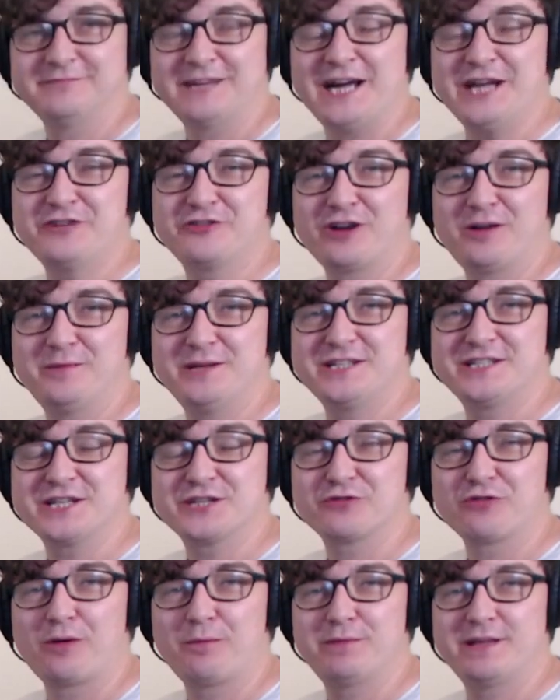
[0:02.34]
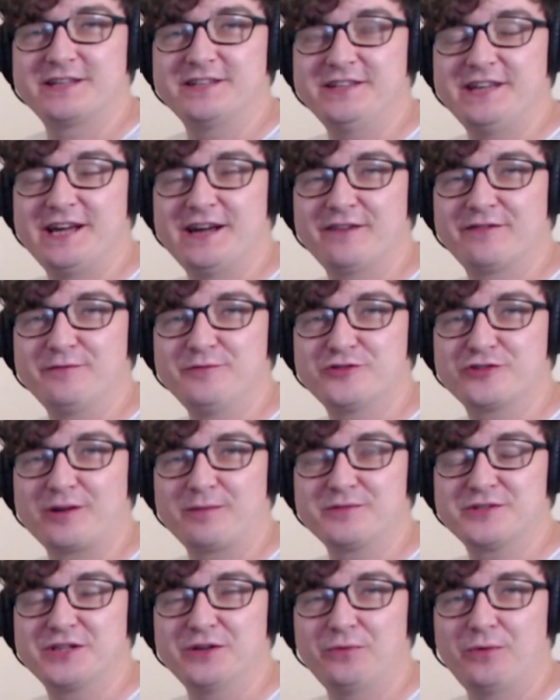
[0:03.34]
Hey drummers, it's Rob Litton here from
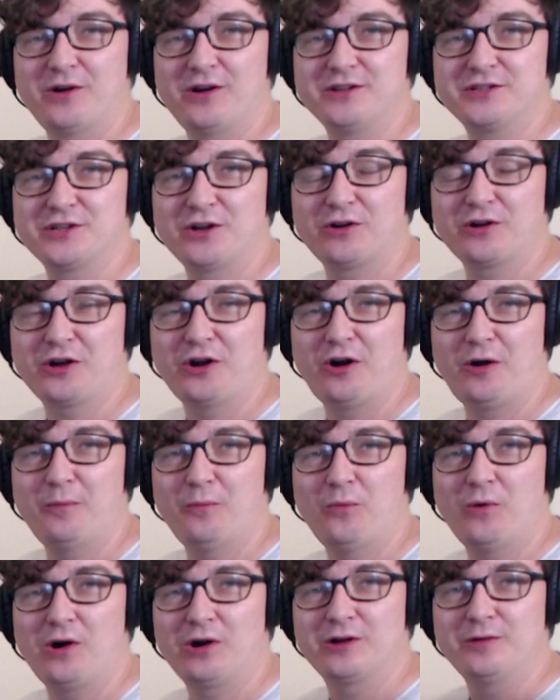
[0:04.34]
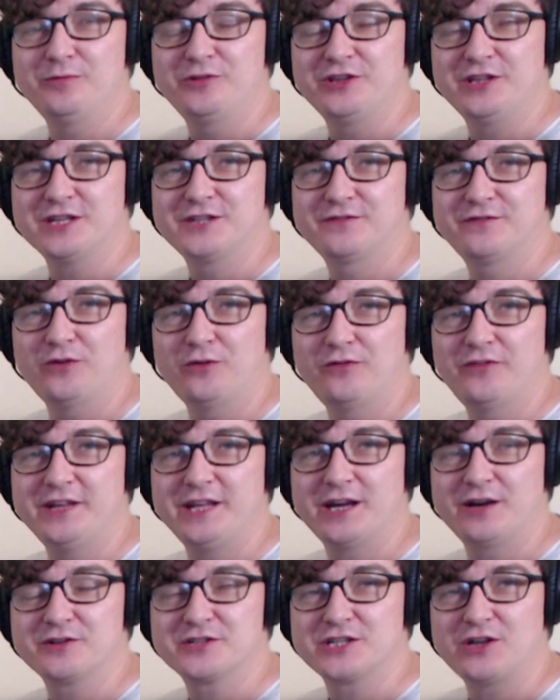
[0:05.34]
drumstheword.com. Welcome to this full
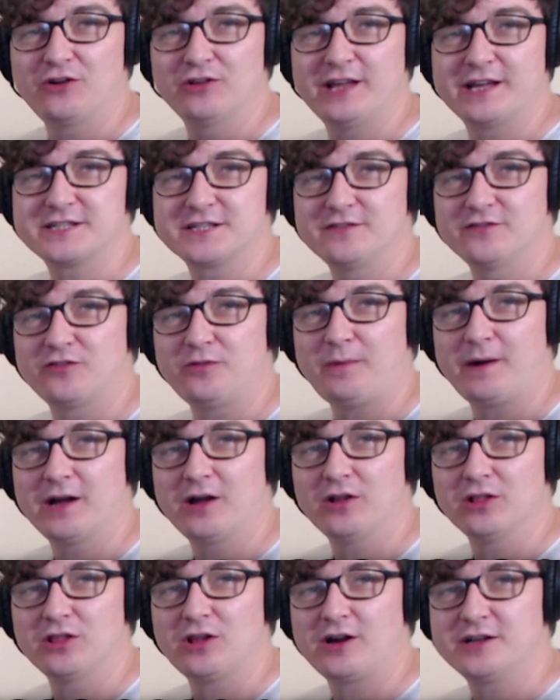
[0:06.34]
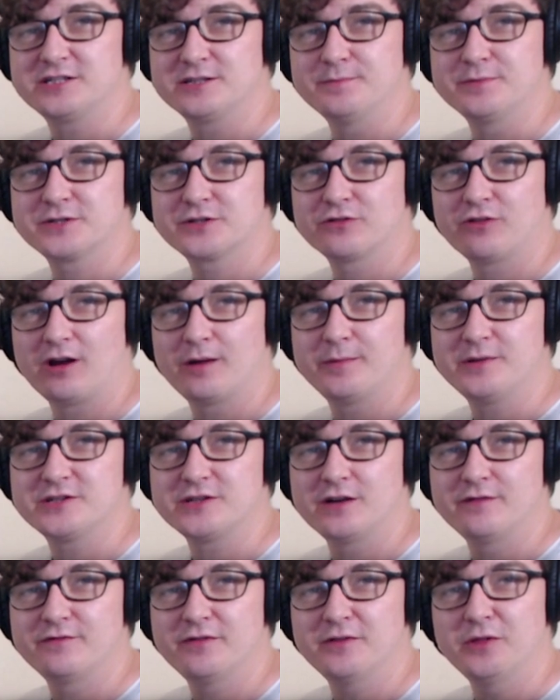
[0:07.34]
video song lesson for my online
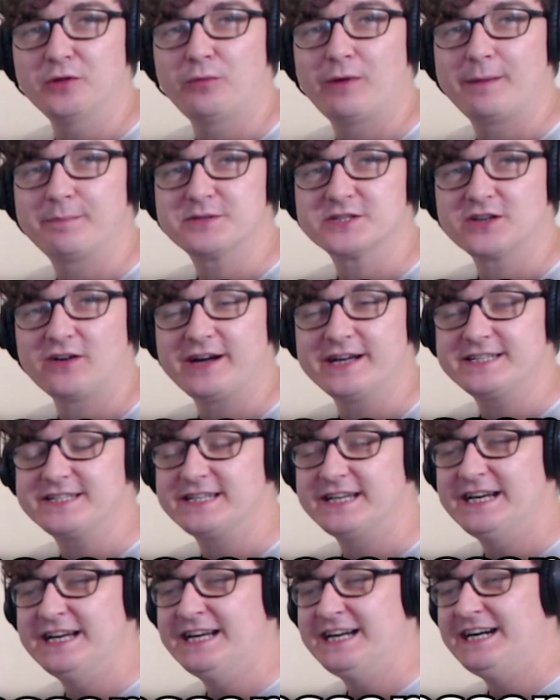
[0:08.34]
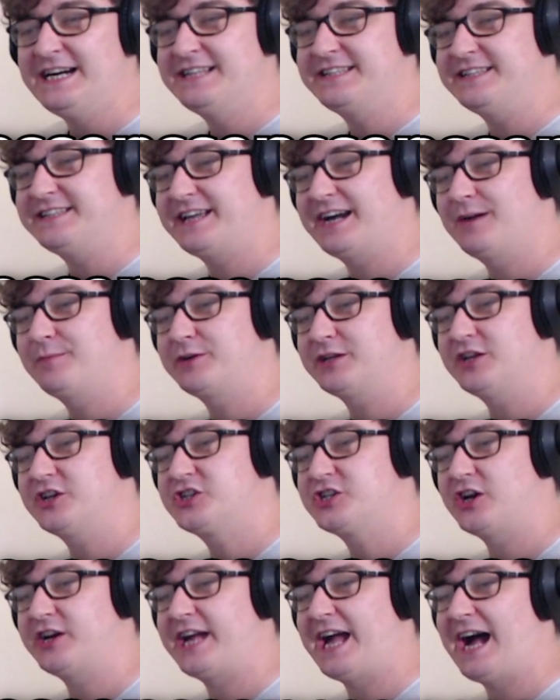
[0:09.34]
subscribers over at the website. Today I'm going to
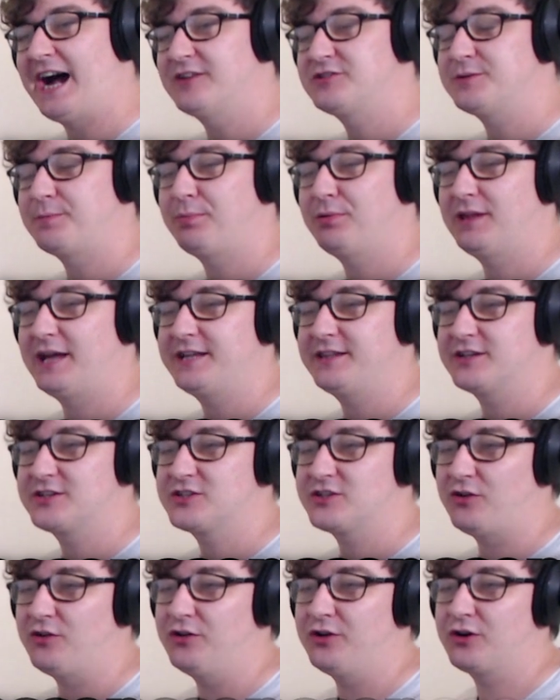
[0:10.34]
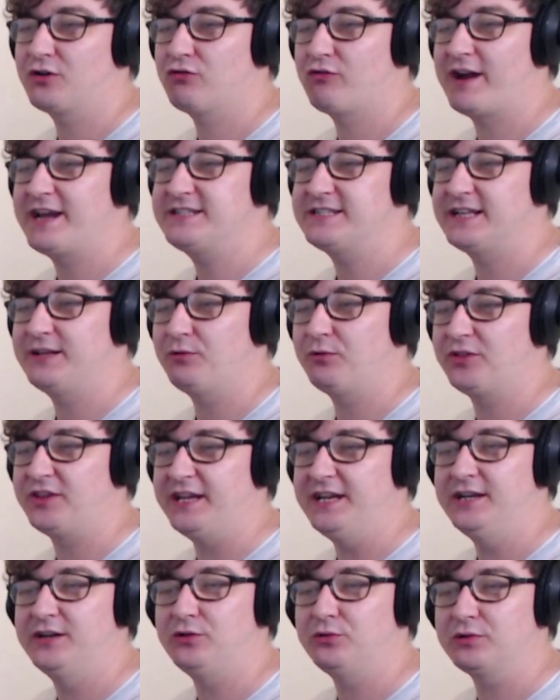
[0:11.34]
show you how to play the song Crazy Little
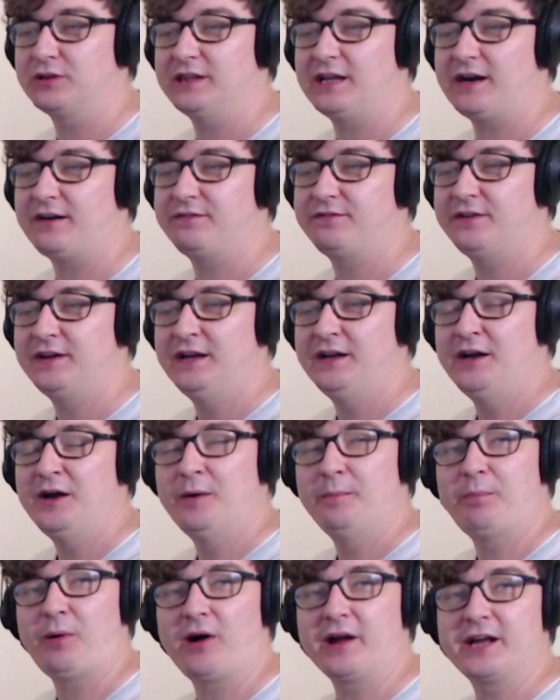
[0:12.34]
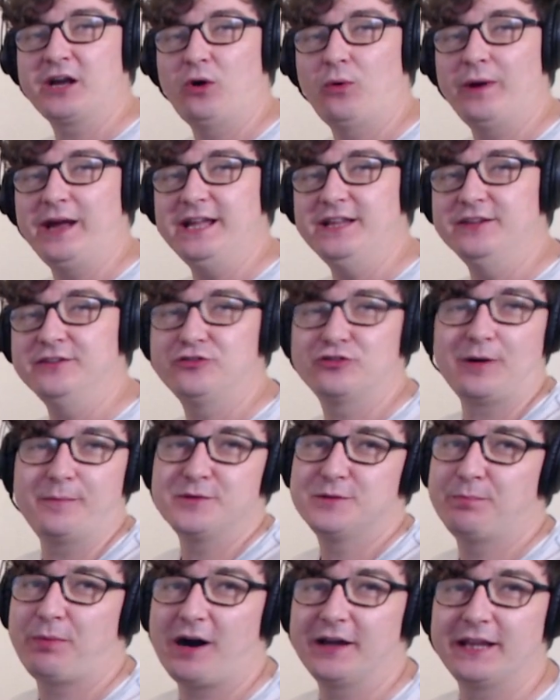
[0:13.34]
Thing Called Love by Queen,
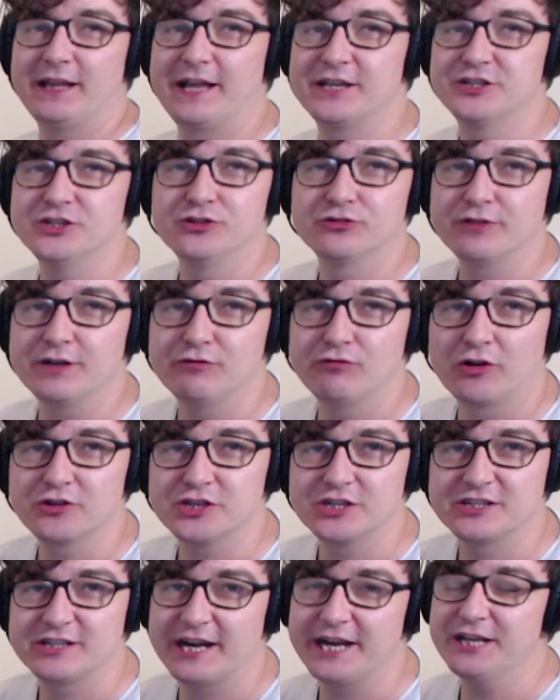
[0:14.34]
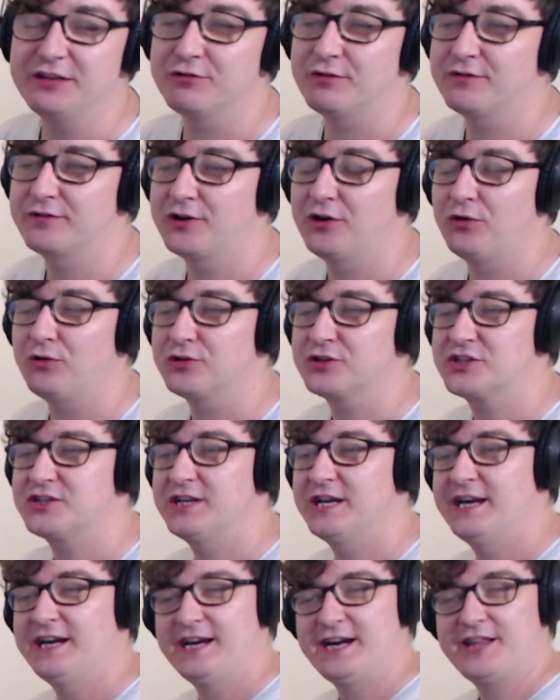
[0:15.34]
drummed by the legendary Roger Taylor, of
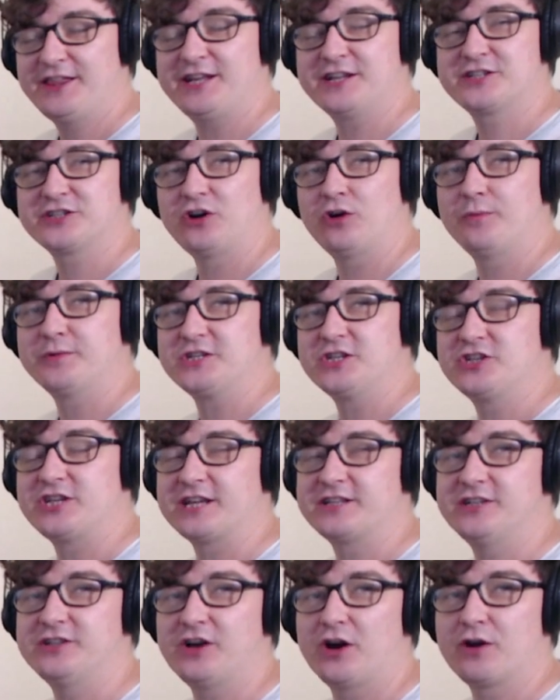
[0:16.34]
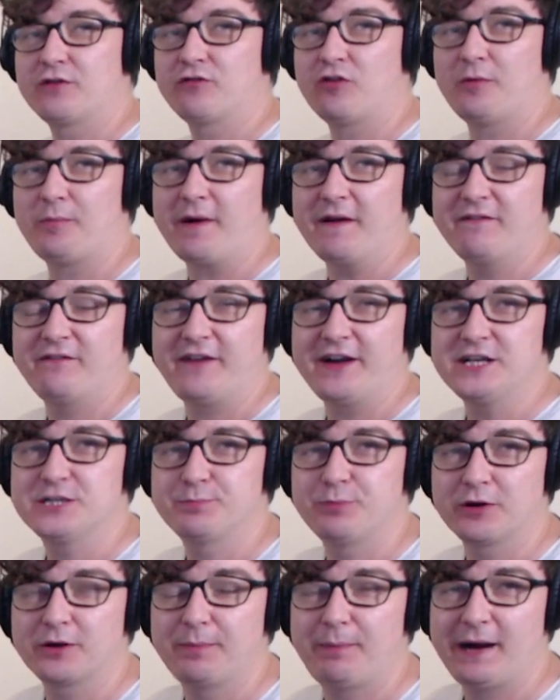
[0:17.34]
course. This song was suggested over on my
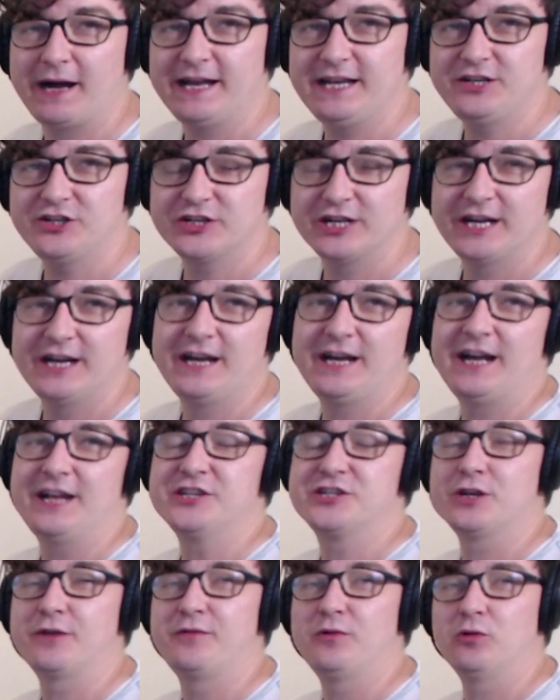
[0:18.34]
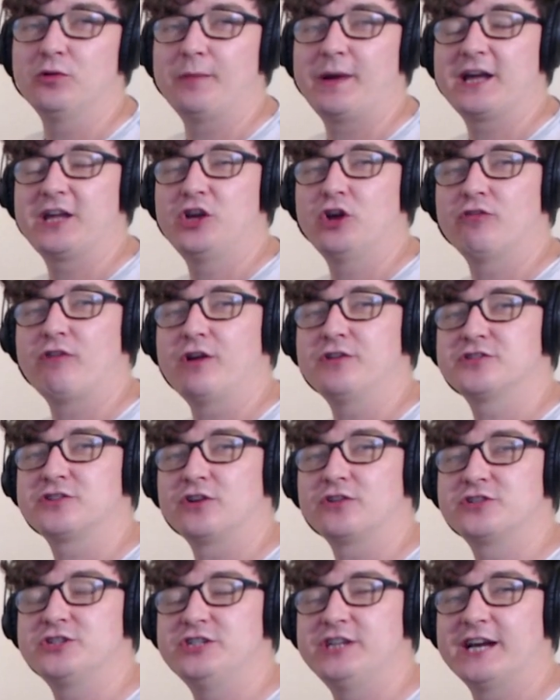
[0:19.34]
Facebook page, and so if you want to make your own
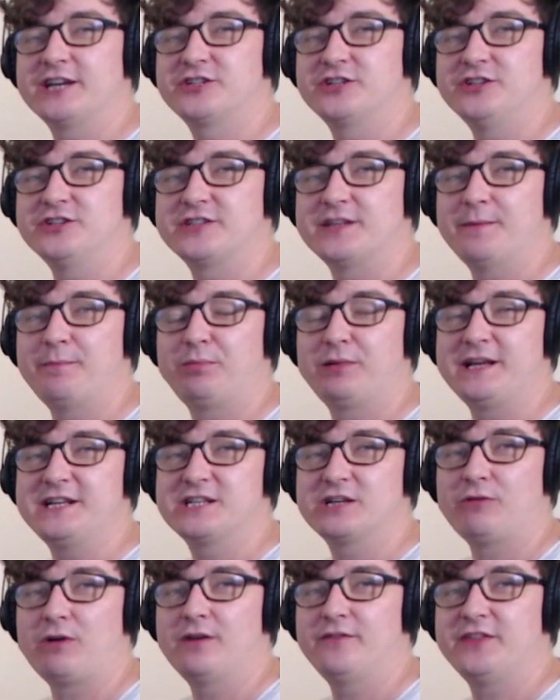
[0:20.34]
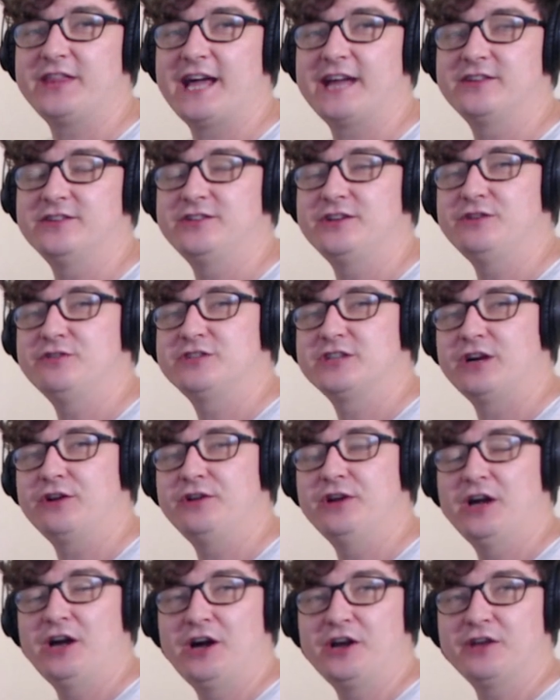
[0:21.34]
song suggestions, then please go over there to do
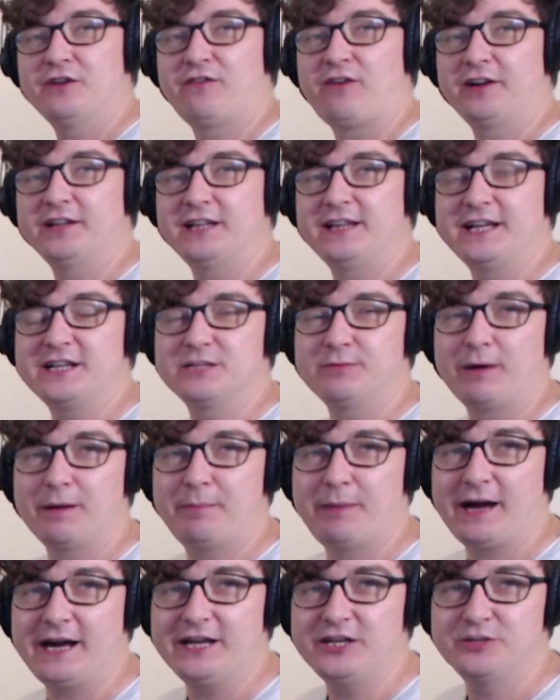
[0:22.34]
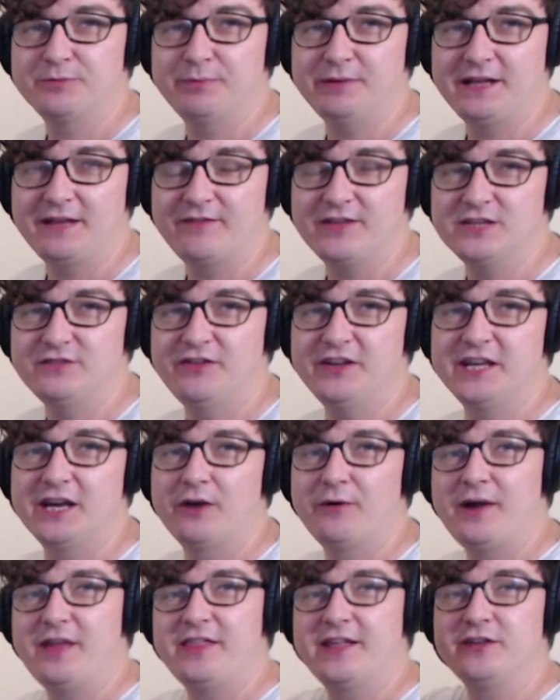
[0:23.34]
so. You'll find a link to my page beneath this
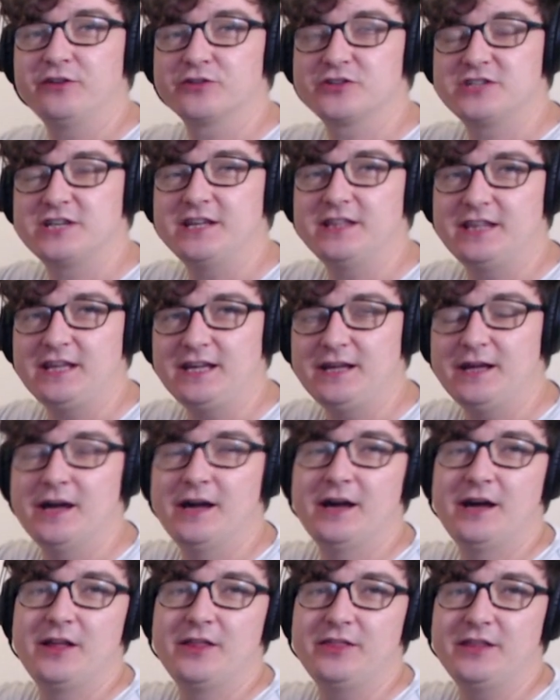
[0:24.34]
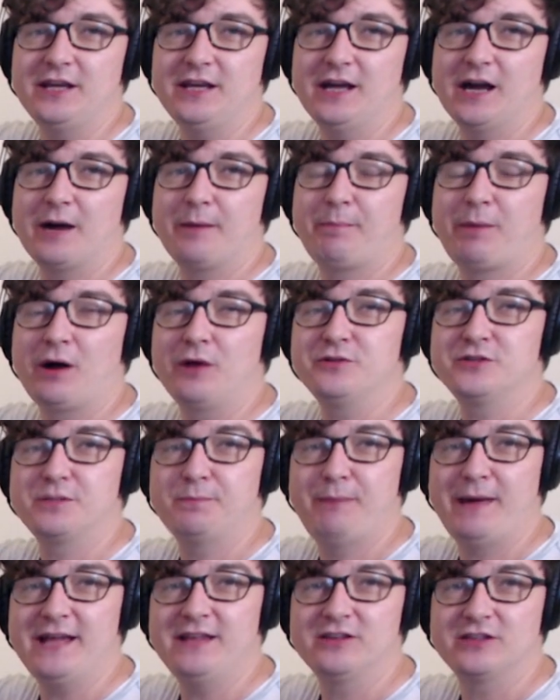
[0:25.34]
video, and then you'll see the
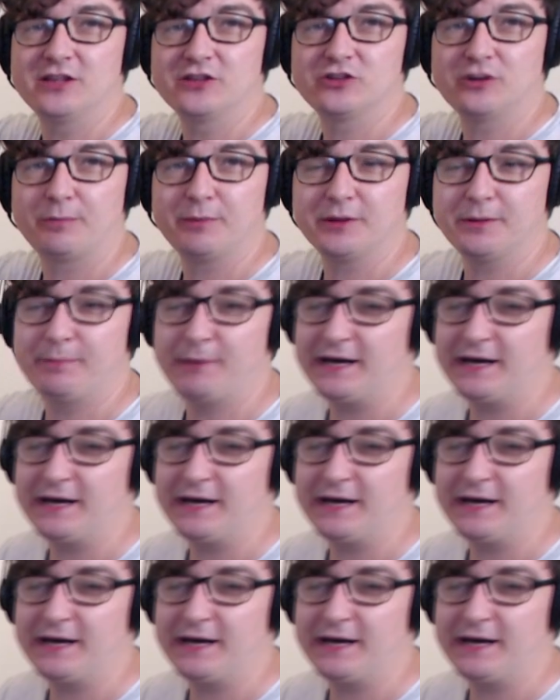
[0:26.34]
post pinned to the top of the